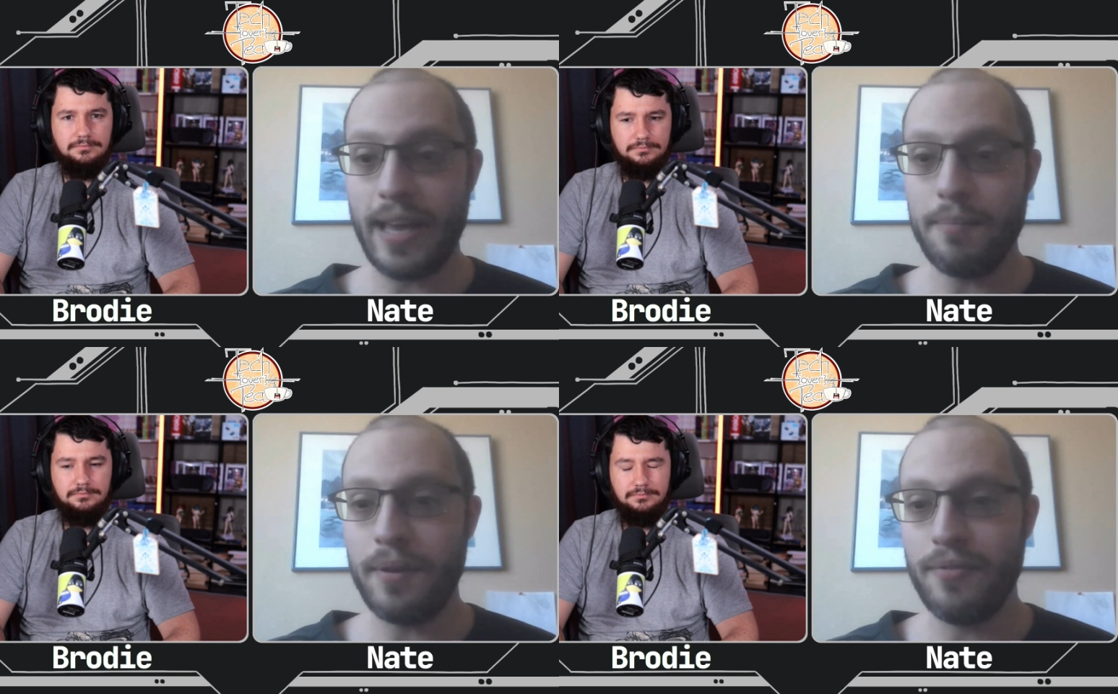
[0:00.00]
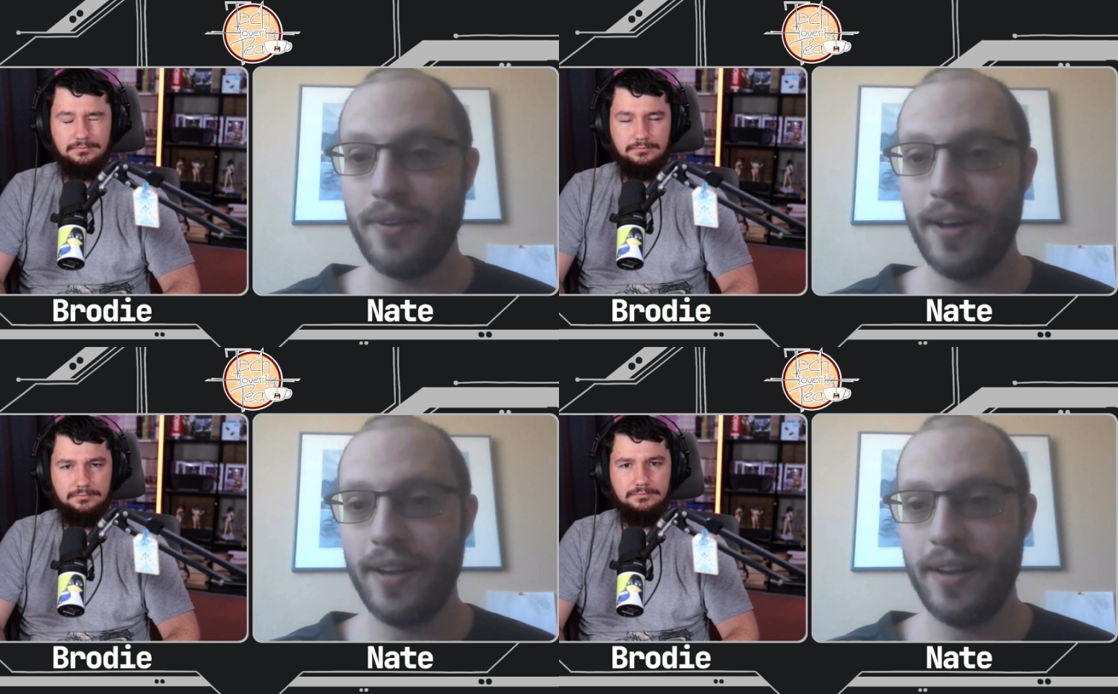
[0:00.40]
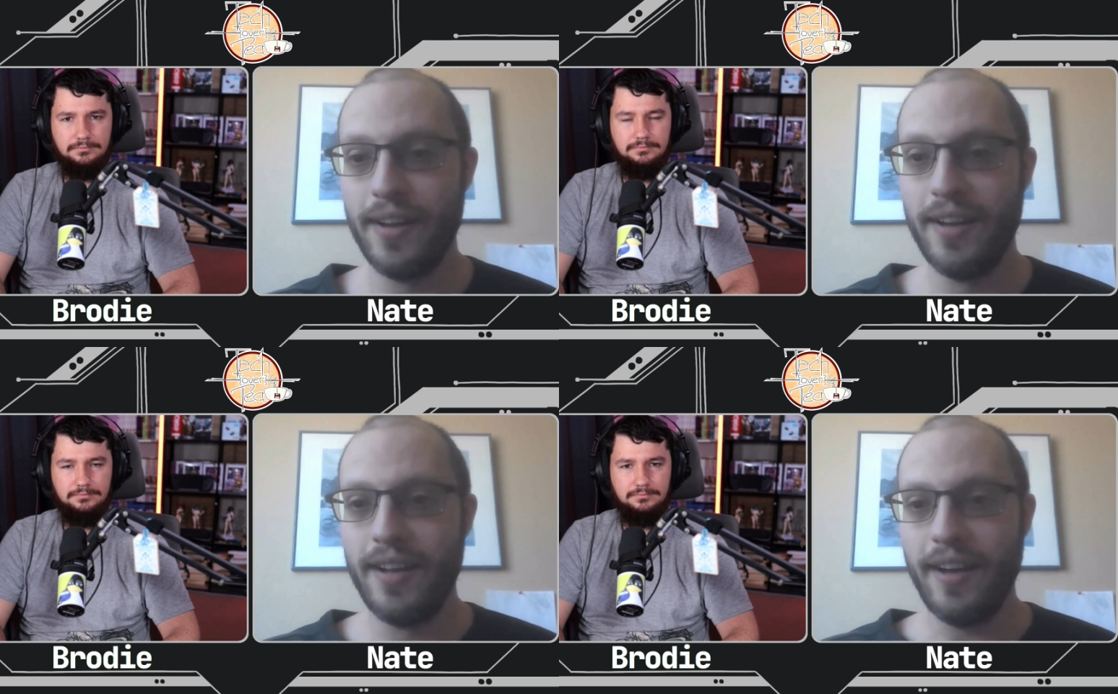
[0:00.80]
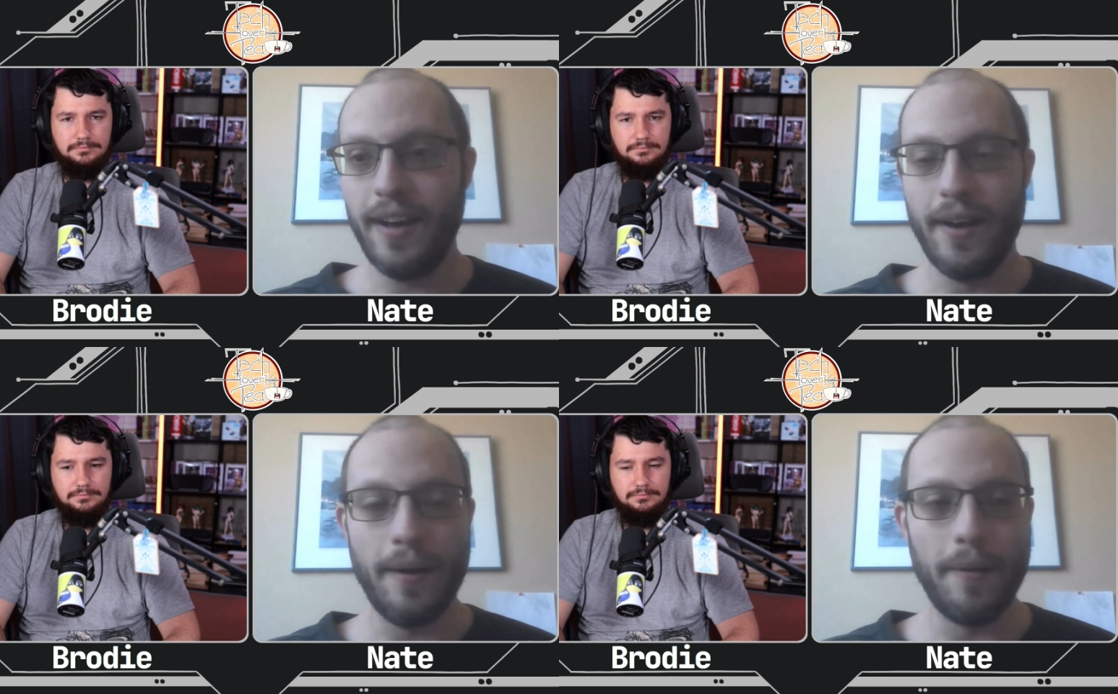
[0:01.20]
Speaker 1: can be fun.
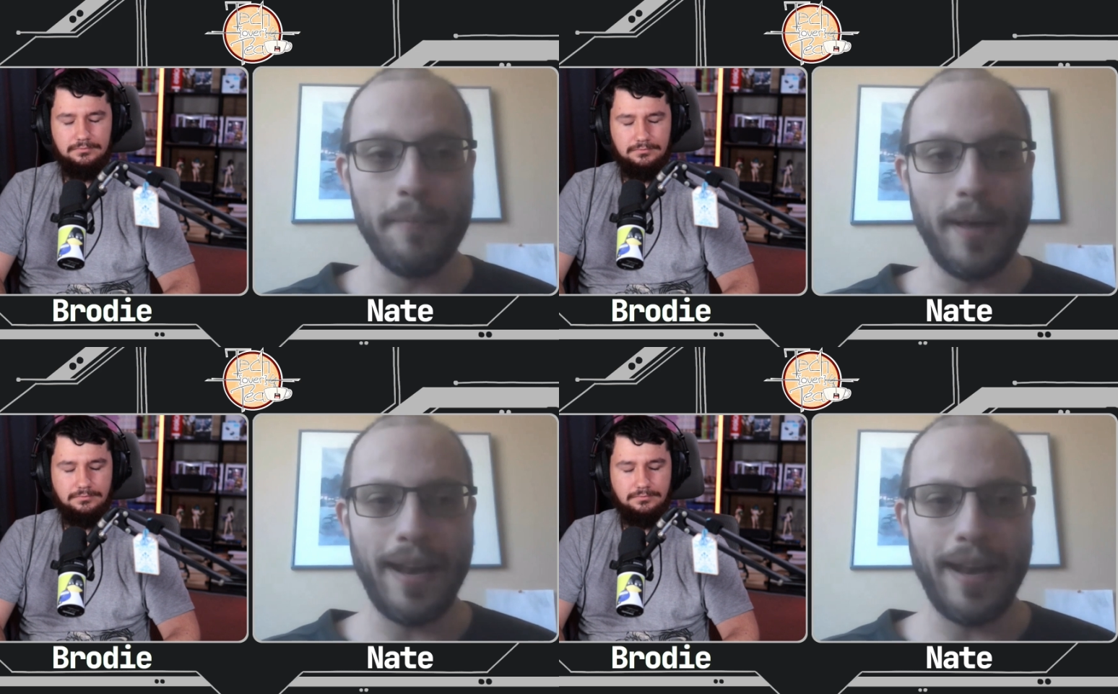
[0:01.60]
Um,